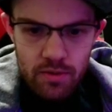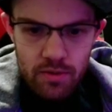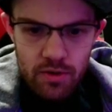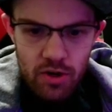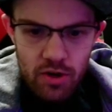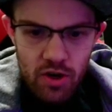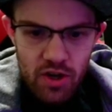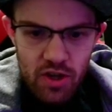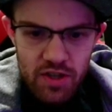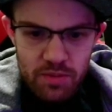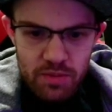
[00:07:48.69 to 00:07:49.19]

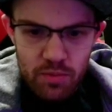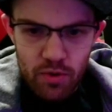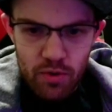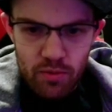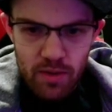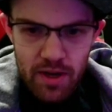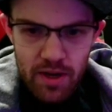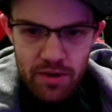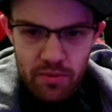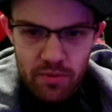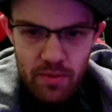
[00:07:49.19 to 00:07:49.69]
Cosmo
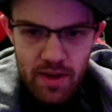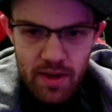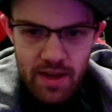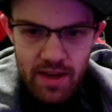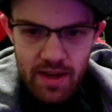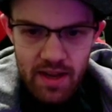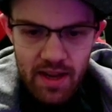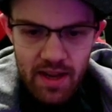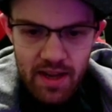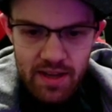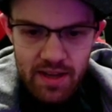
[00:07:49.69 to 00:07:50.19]
right
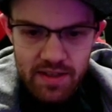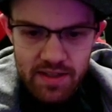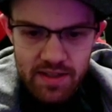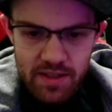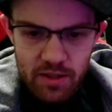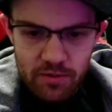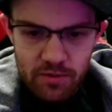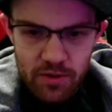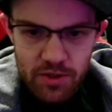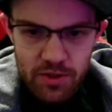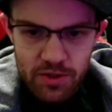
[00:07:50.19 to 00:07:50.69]
away, and
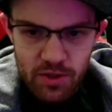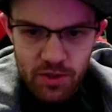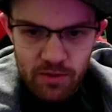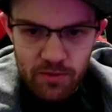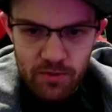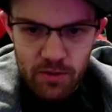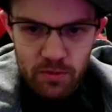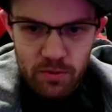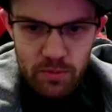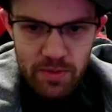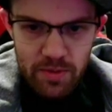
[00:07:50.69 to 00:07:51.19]
Silver
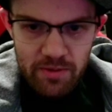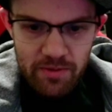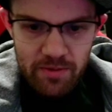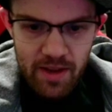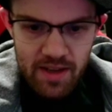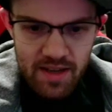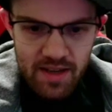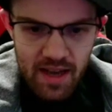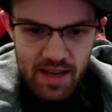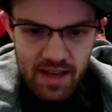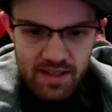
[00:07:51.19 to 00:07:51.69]
Surfer will be
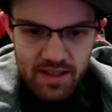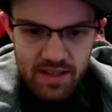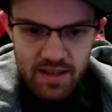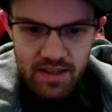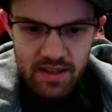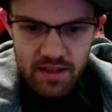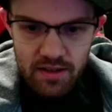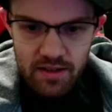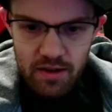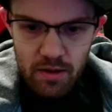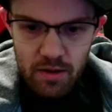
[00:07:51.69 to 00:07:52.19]

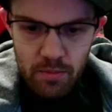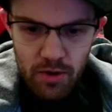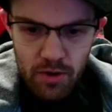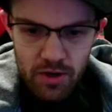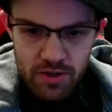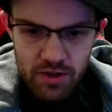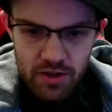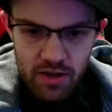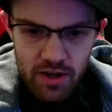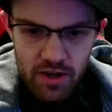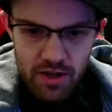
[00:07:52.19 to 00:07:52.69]
fantastic in
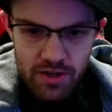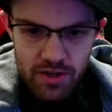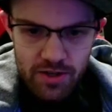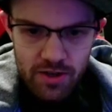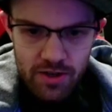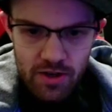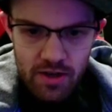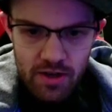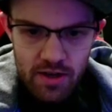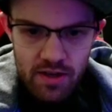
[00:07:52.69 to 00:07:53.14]
Camartage.